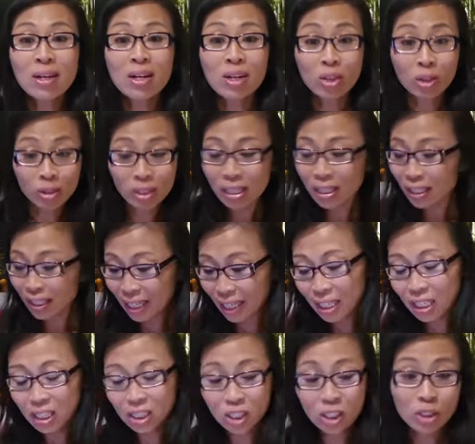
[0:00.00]
There's a
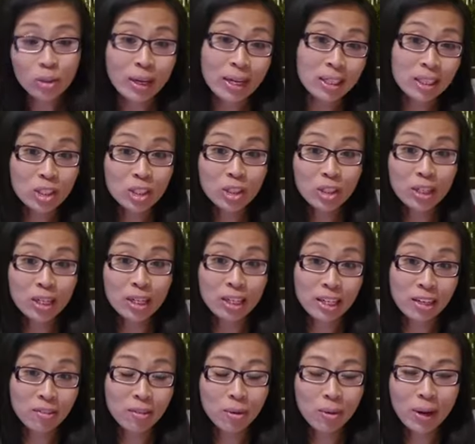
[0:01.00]
link to enter a
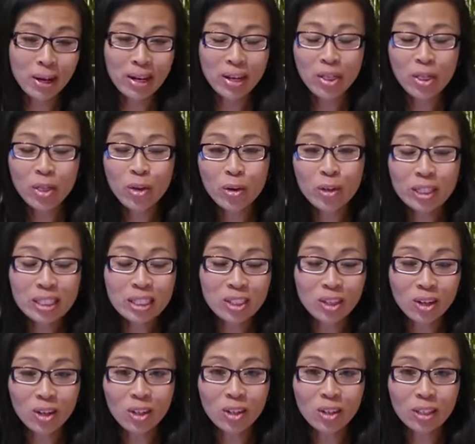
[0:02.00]
giveaway,
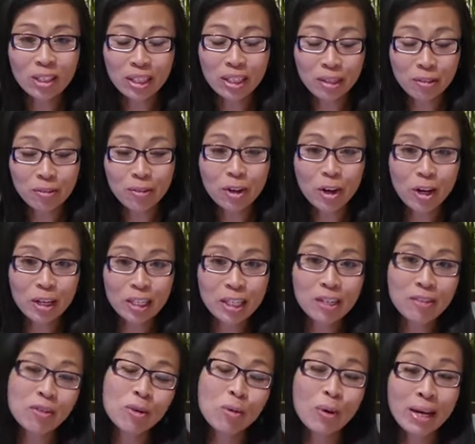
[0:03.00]
$30 gift card
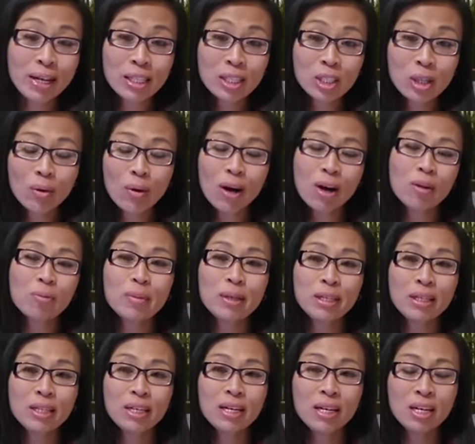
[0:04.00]
giveaway. So I'll
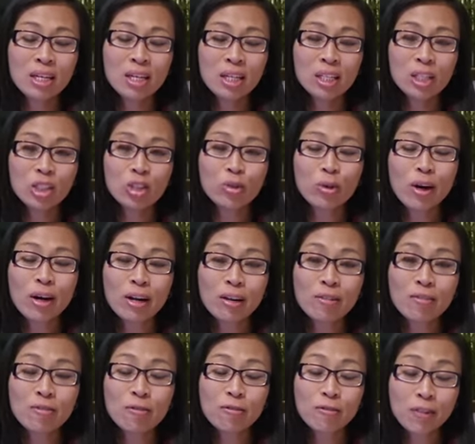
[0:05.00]
be drawing
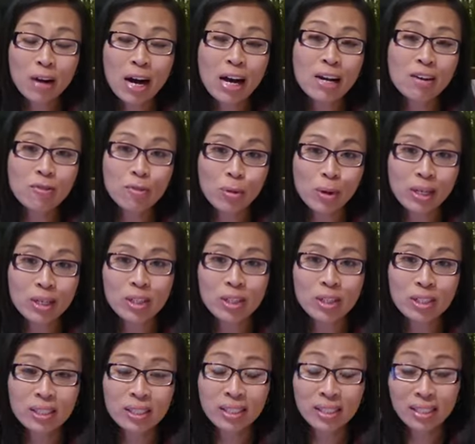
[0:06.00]
5
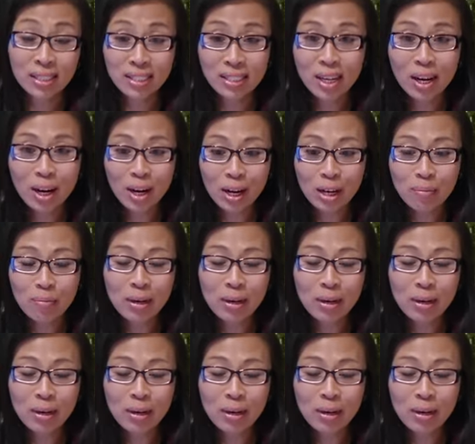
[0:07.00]
winners this time.